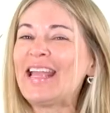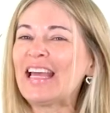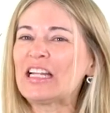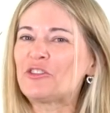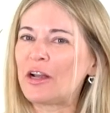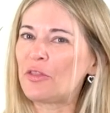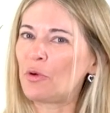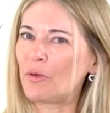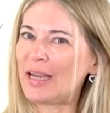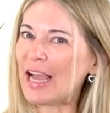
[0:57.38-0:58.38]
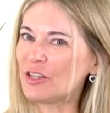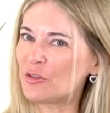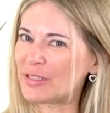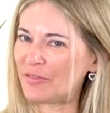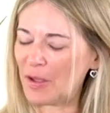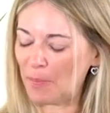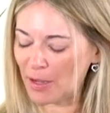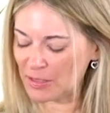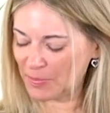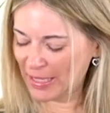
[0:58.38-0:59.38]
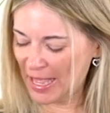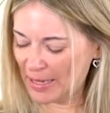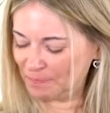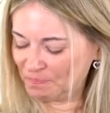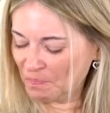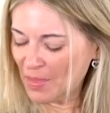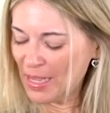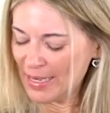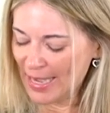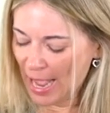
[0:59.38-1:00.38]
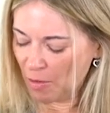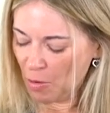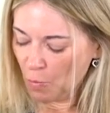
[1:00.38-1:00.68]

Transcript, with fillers: can, I try to throw in extras if I possibly can. Now,